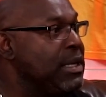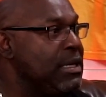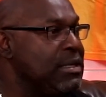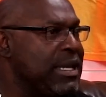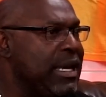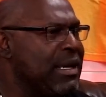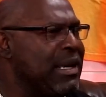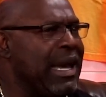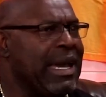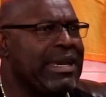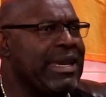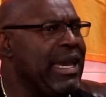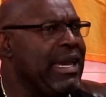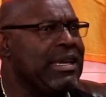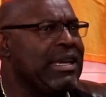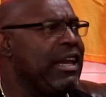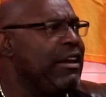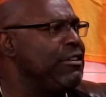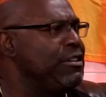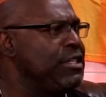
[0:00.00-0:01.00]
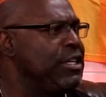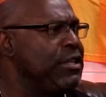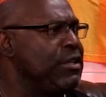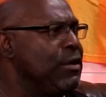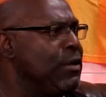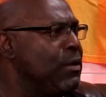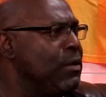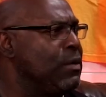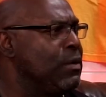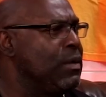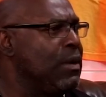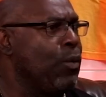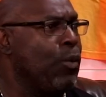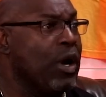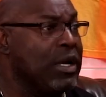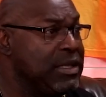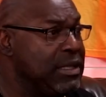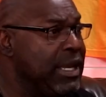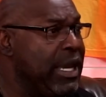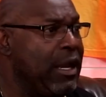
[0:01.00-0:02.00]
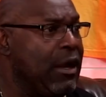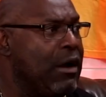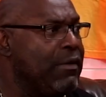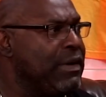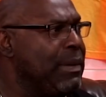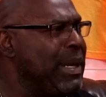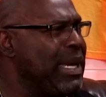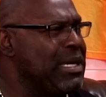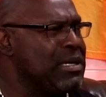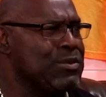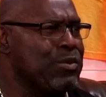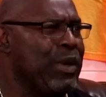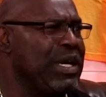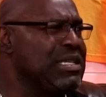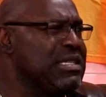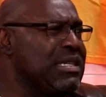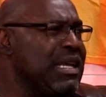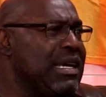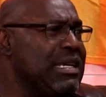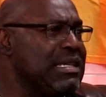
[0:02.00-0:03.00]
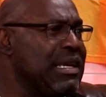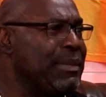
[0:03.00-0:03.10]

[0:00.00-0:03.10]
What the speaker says: He's like, I can't guarantee you one day off. I'm like, it's Wednesdays.